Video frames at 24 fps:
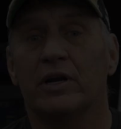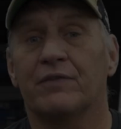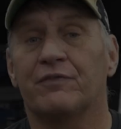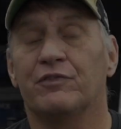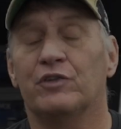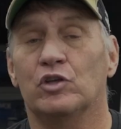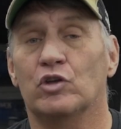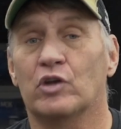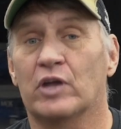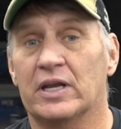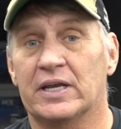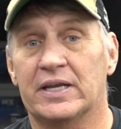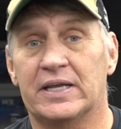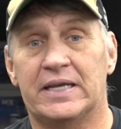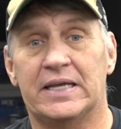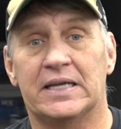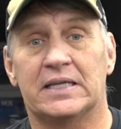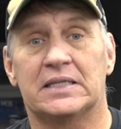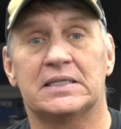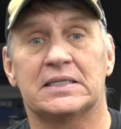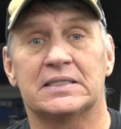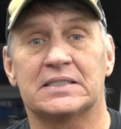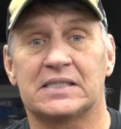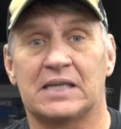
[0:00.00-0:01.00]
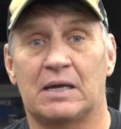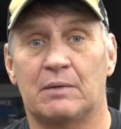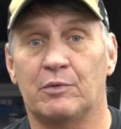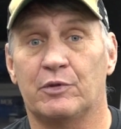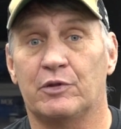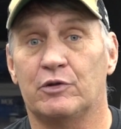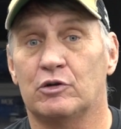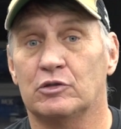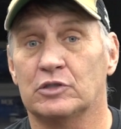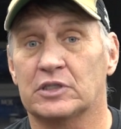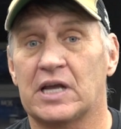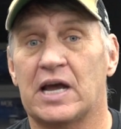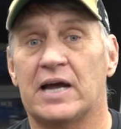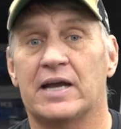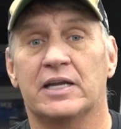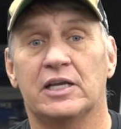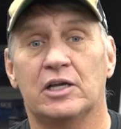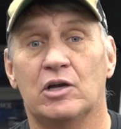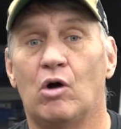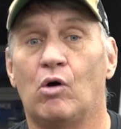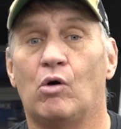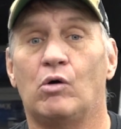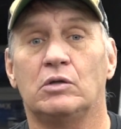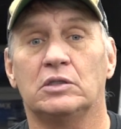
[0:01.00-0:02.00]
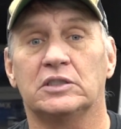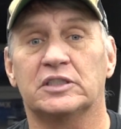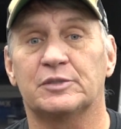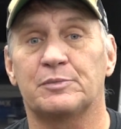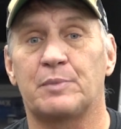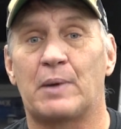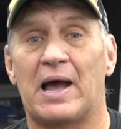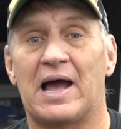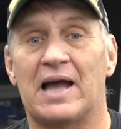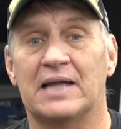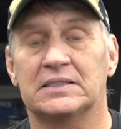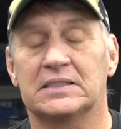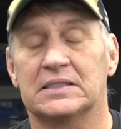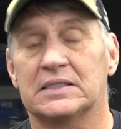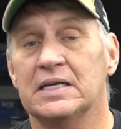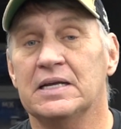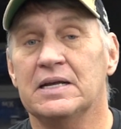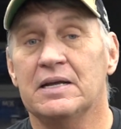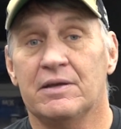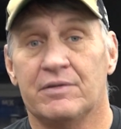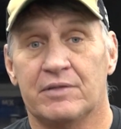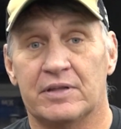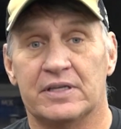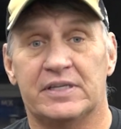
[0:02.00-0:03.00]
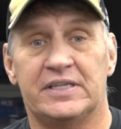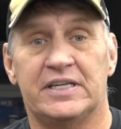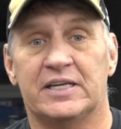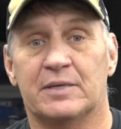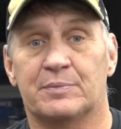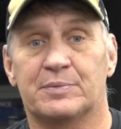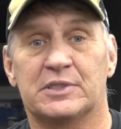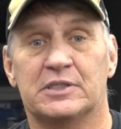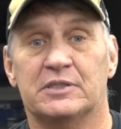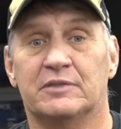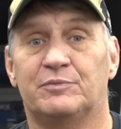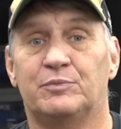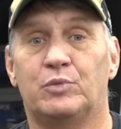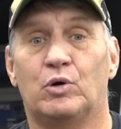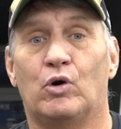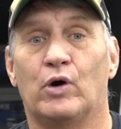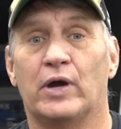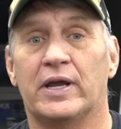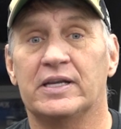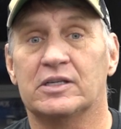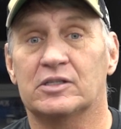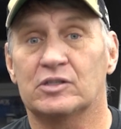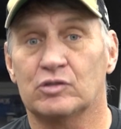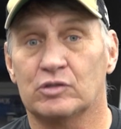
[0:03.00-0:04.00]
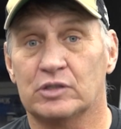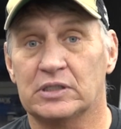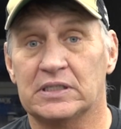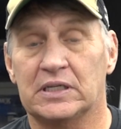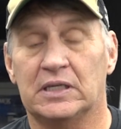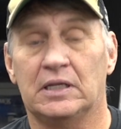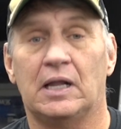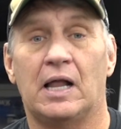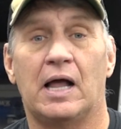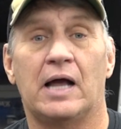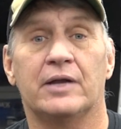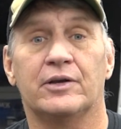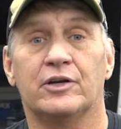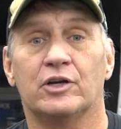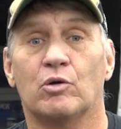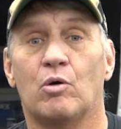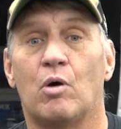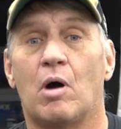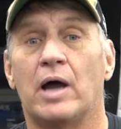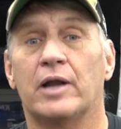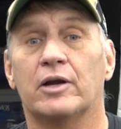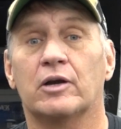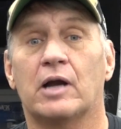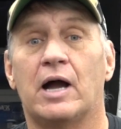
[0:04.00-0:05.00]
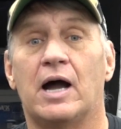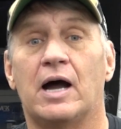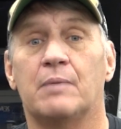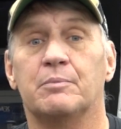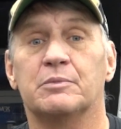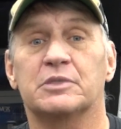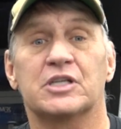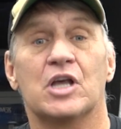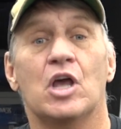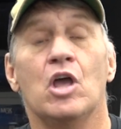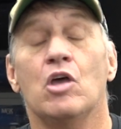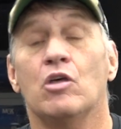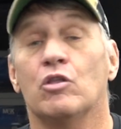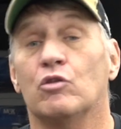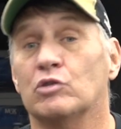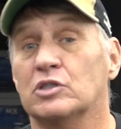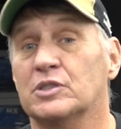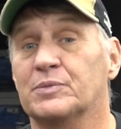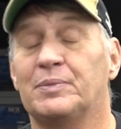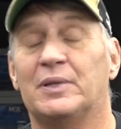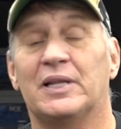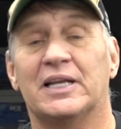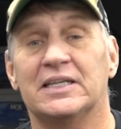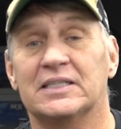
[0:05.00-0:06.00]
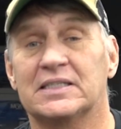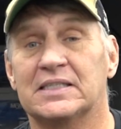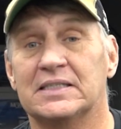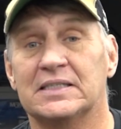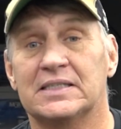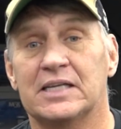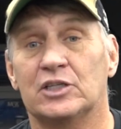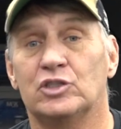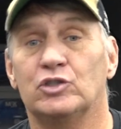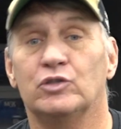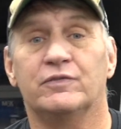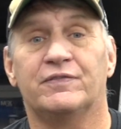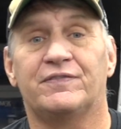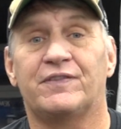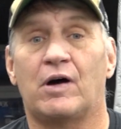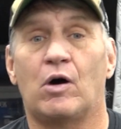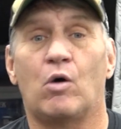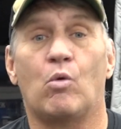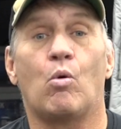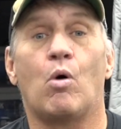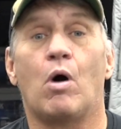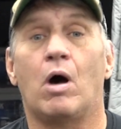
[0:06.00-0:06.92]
if you can get to some of those honey hole spots, the tips of points, those little underwater humps, those places that you found